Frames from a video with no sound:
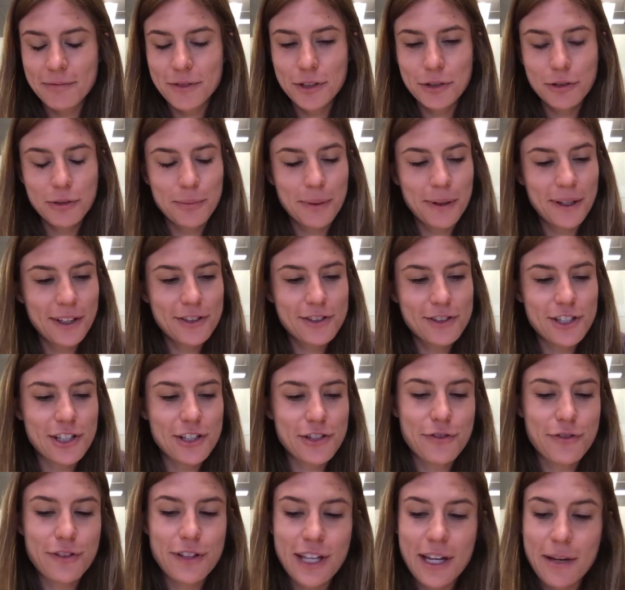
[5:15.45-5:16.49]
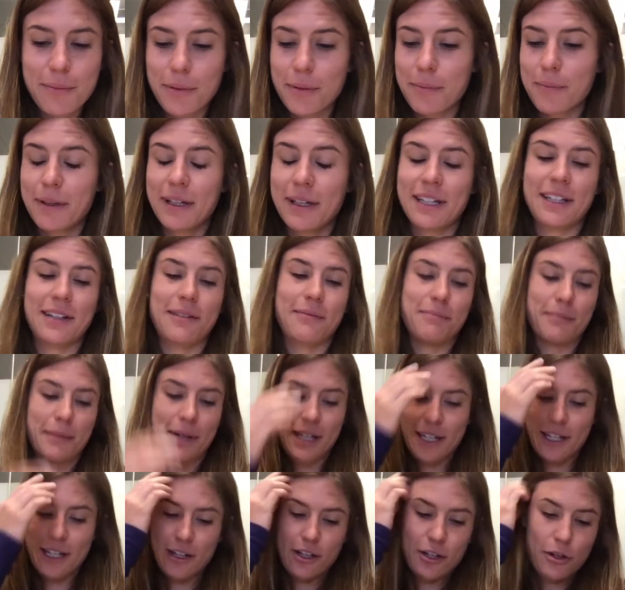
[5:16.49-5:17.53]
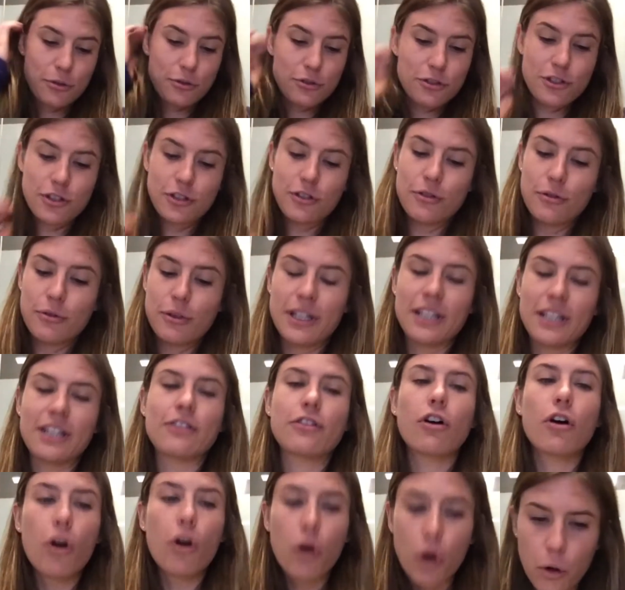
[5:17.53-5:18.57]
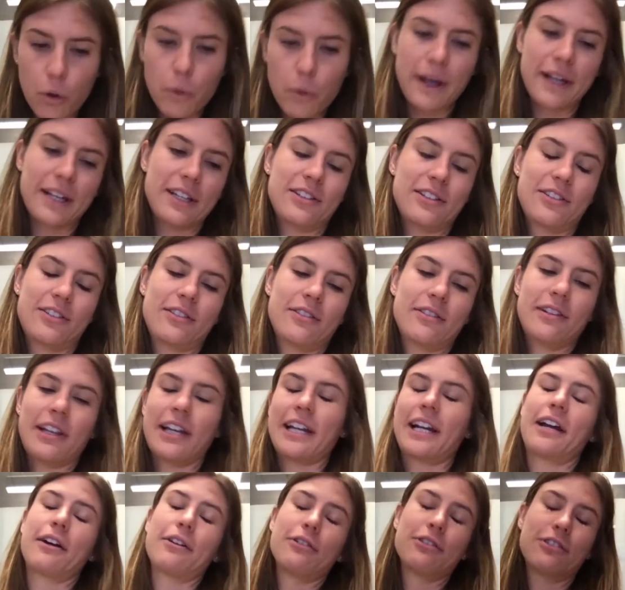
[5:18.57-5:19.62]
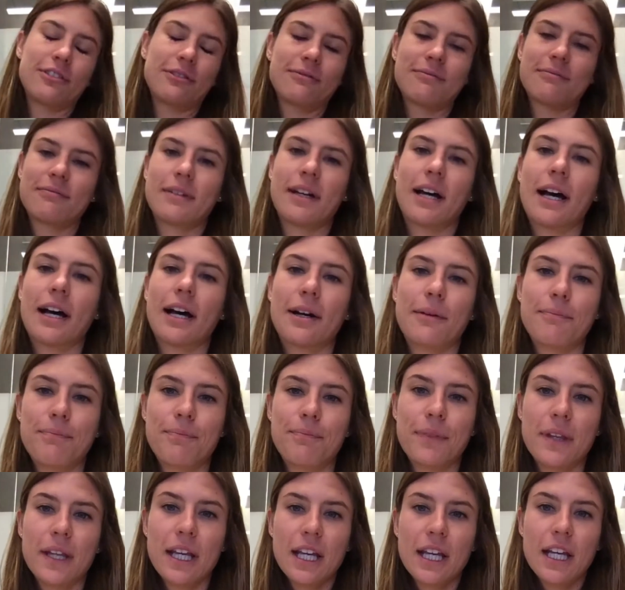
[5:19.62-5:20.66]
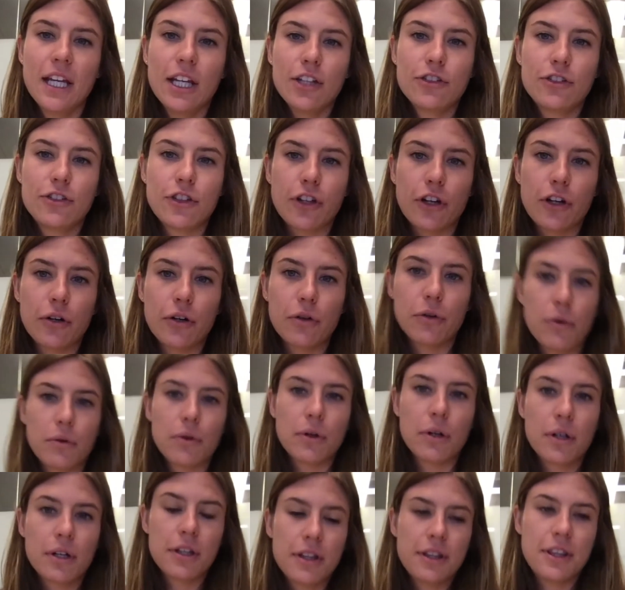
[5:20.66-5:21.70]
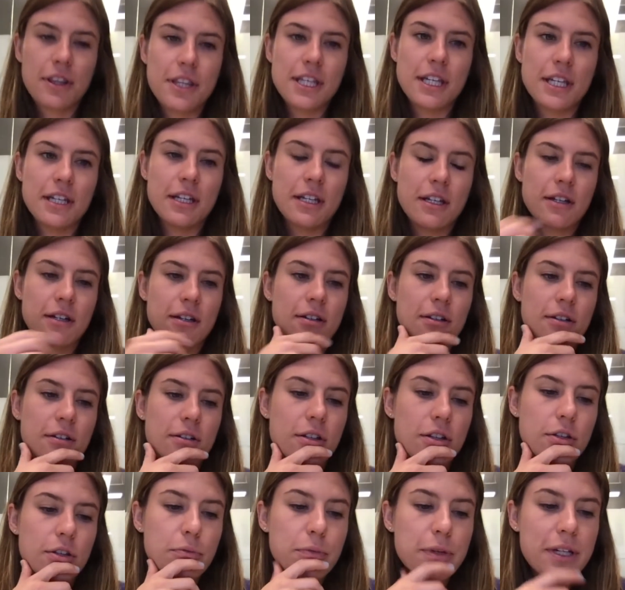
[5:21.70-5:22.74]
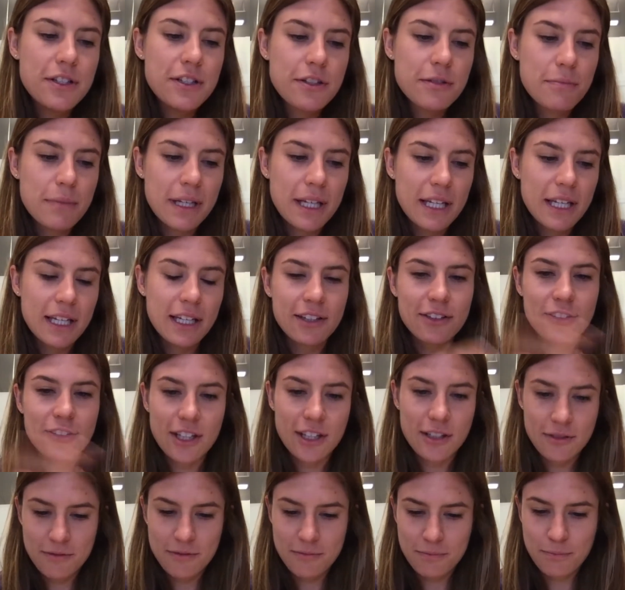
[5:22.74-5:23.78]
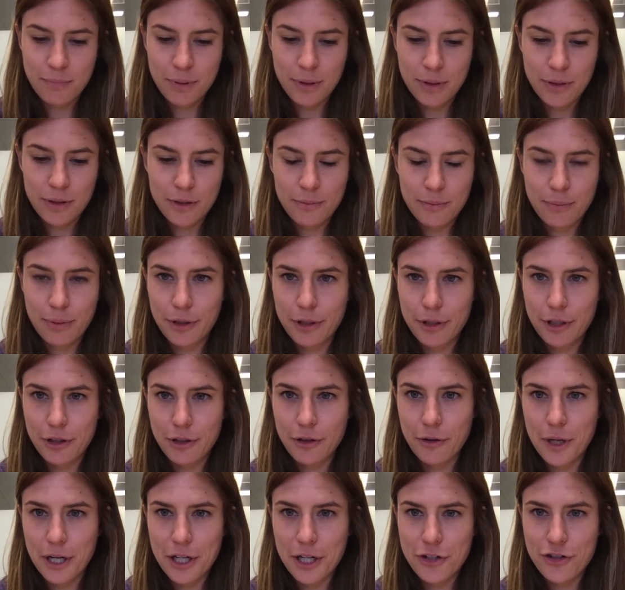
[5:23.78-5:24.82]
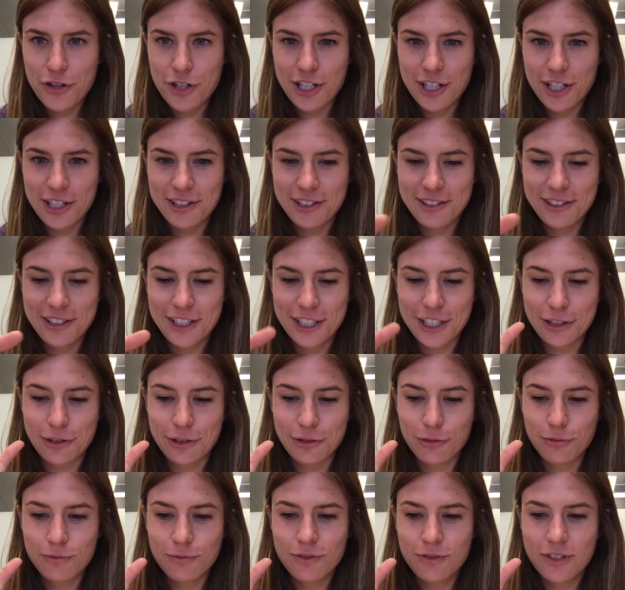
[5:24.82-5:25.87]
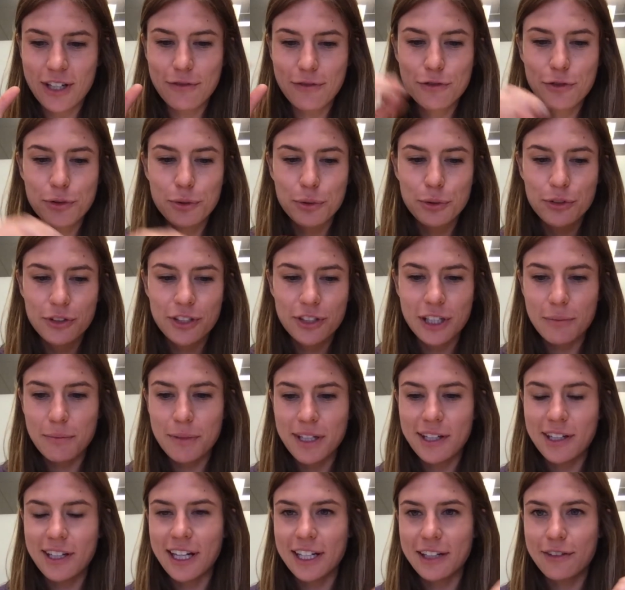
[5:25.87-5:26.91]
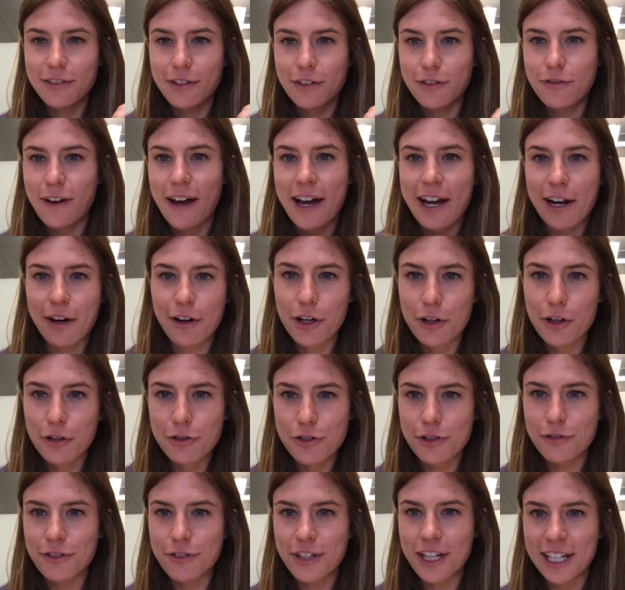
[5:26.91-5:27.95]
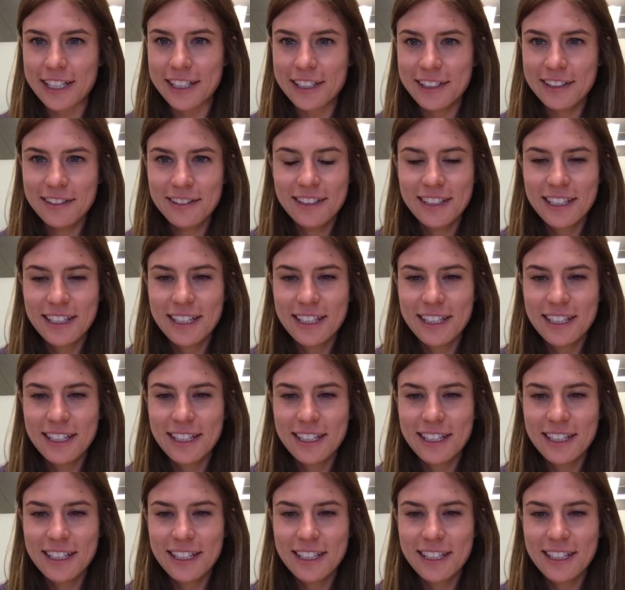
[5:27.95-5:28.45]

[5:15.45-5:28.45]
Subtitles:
do apologize for that, but my go-to is always Lighthouse. So the reason being is that per your question, DevTools can be kind of a fire hose of data,